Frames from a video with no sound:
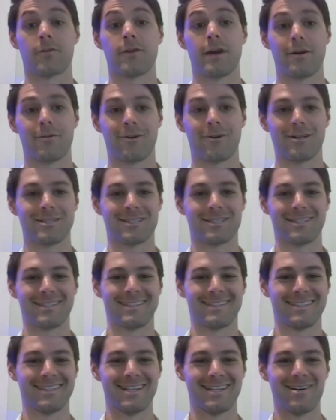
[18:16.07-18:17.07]
great question.
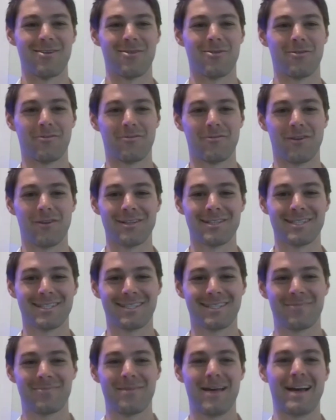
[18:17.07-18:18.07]
So
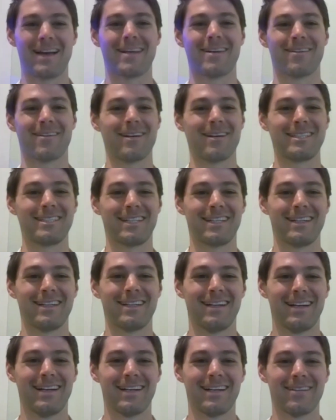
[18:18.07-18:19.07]
first, Mac integration.
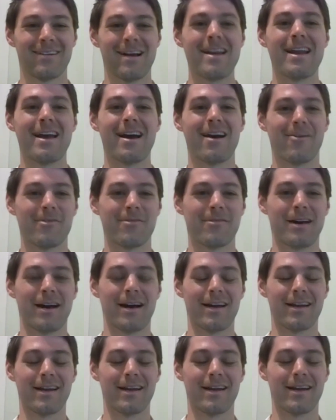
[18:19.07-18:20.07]
Right now, we've
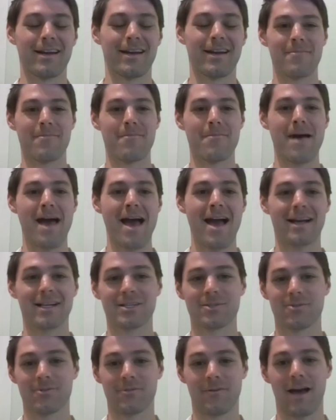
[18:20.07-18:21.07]
got a Mac
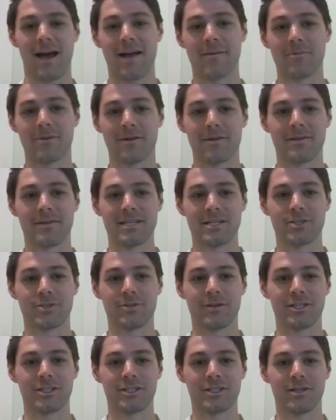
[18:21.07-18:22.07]
sort of hybrid
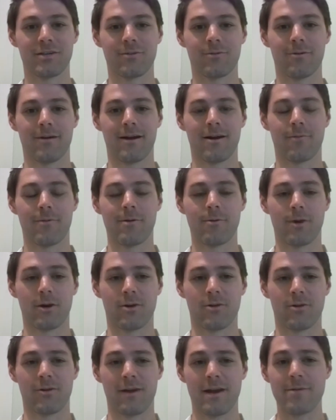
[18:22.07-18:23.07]
situation where we work
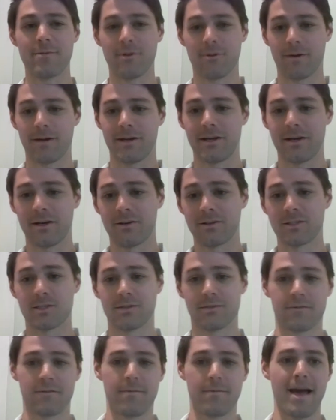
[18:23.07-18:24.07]
great with Windows.
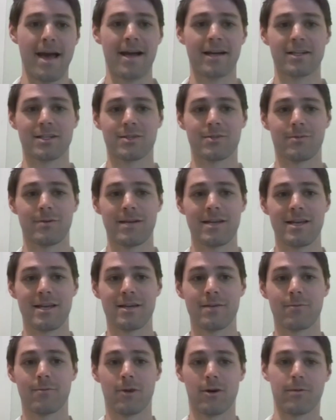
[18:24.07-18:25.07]
For Macs,
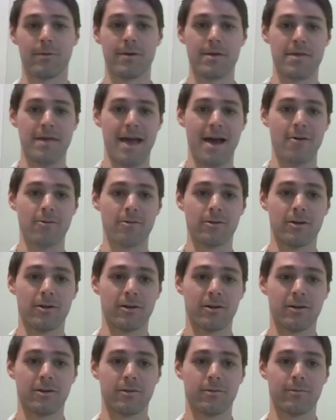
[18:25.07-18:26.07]
we work with
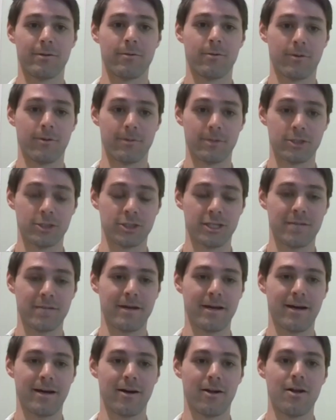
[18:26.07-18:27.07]
Outlook, we work with
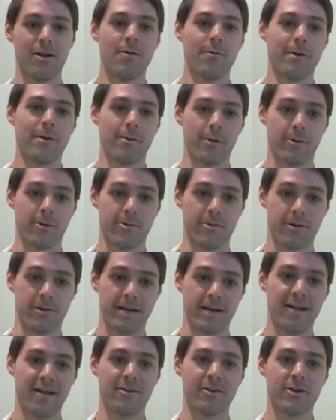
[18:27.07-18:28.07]
Gmail, we work with your
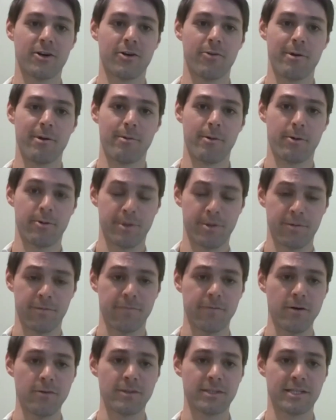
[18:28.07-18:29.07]
calendar, we work with your
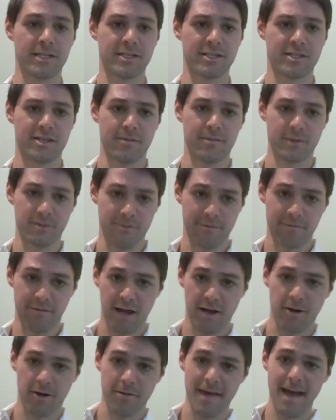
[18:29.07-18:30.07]
phone systems. We've
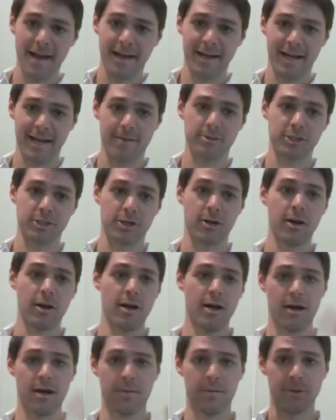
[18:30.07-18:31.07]
got all that capture.
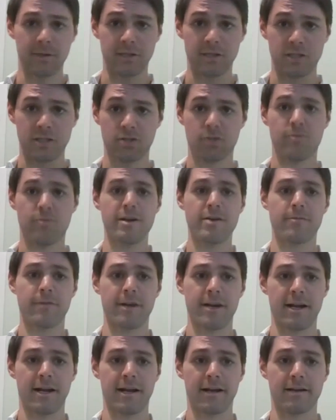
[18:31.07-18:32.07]
But the screen
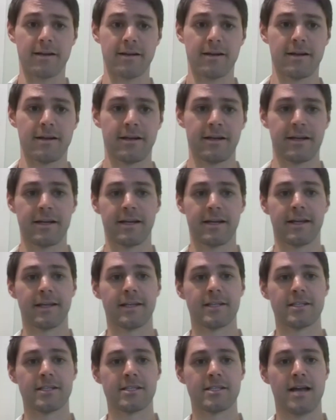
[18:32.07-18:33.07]
reading
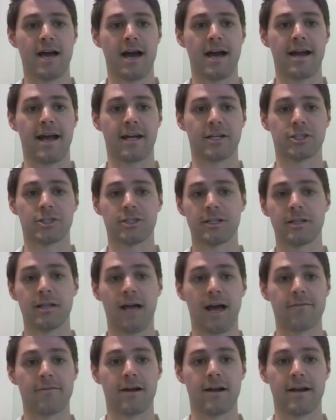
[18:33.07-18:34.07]
is not actually
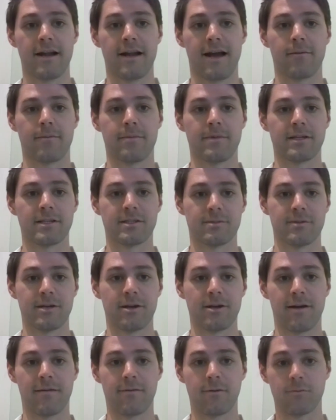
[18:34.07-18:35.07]
live right now because we
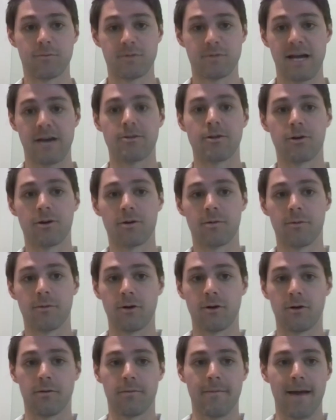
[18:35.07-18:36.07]
don't have a
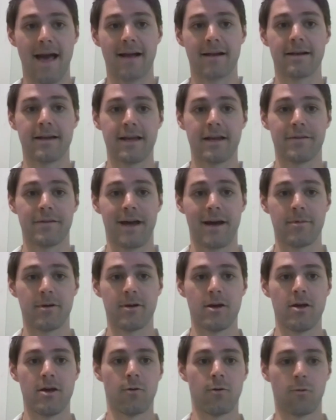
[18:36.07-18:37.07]
downloadable Mac native app.
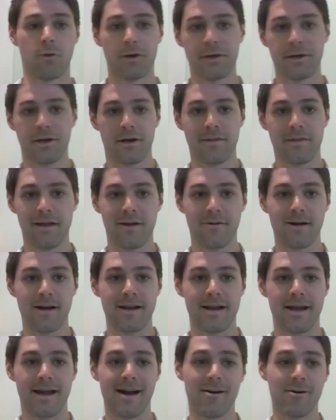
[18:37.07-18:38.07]
Working on that
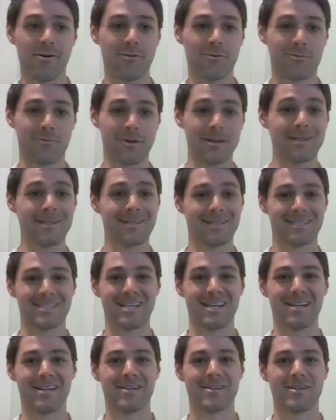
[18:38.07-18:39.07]
right now. Really
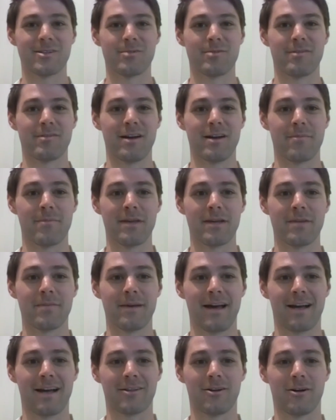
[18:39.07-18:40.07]
excited because we've got a big
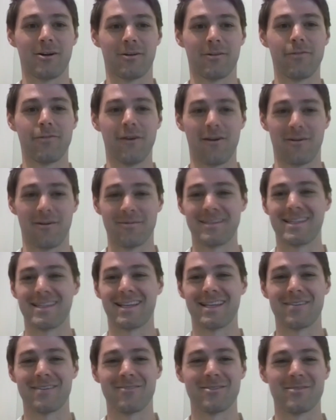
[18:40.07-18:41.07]
backlog of firms
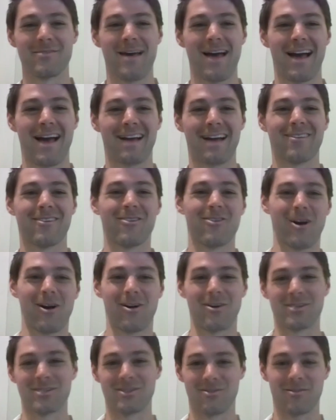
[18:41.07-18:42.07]
that use Mac or
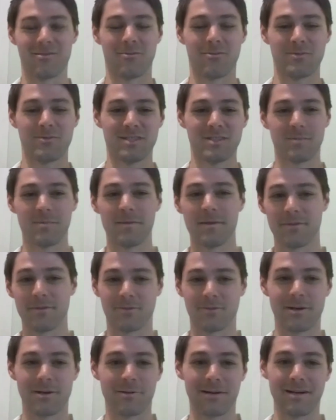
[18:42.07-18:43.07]
are sort of split
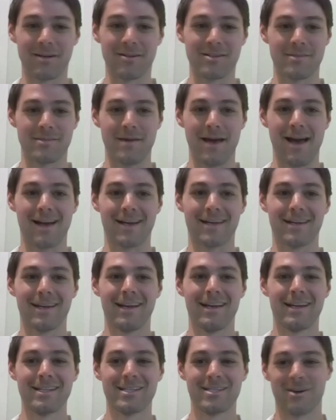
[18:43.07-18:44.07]
between Windows and Mac.
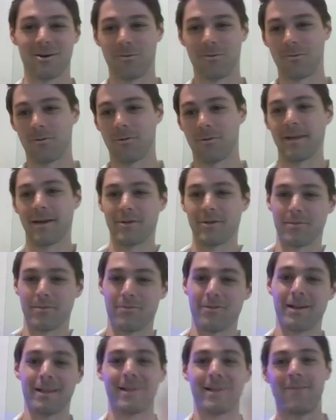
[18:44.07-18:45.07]
So we'll be able to
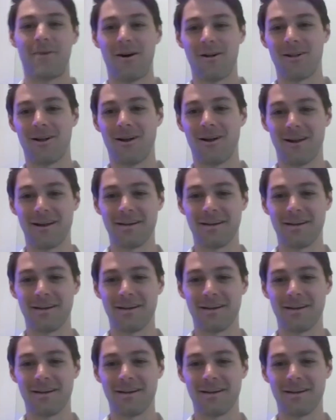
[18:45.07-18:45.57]
bring them all.